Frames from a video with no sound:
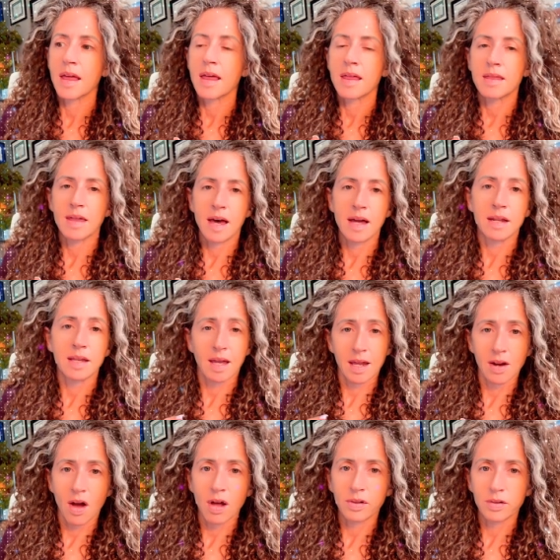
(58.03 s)
that
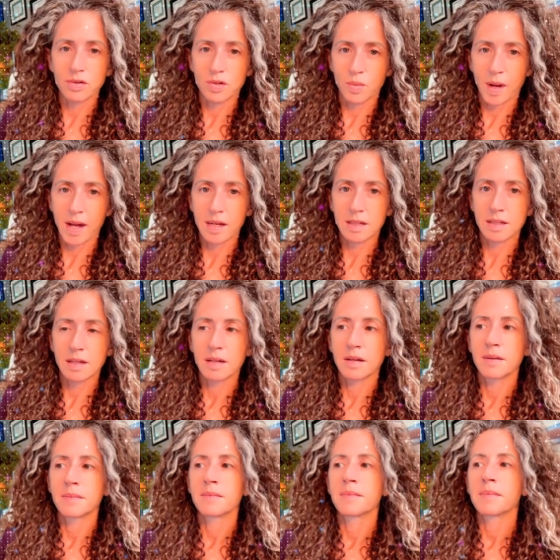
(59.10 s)
cannot lose weight.
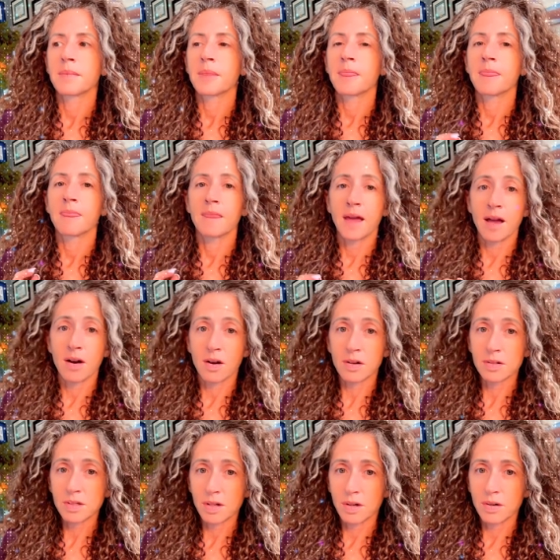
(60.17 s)
They
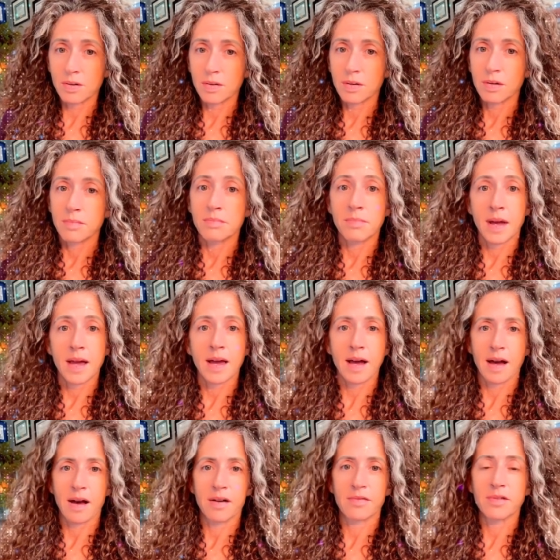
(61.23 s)
also may
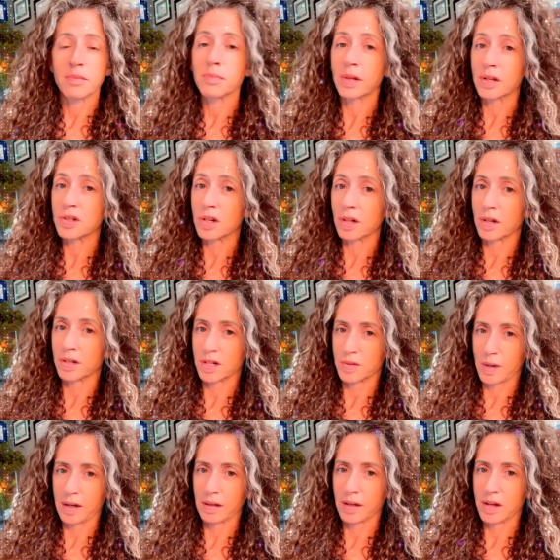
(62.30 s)
have blood sugar
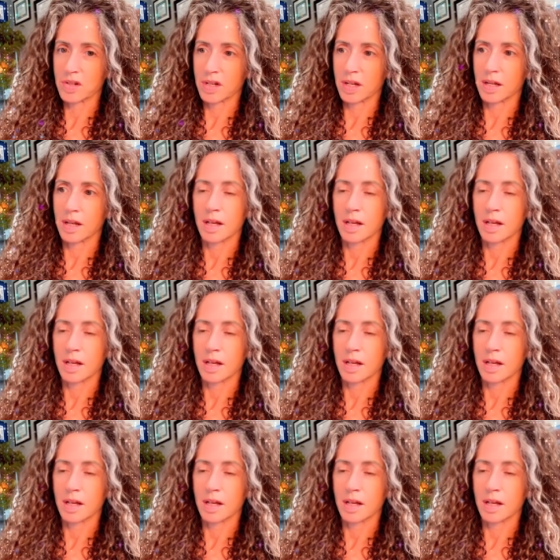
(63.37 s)
dysregulation,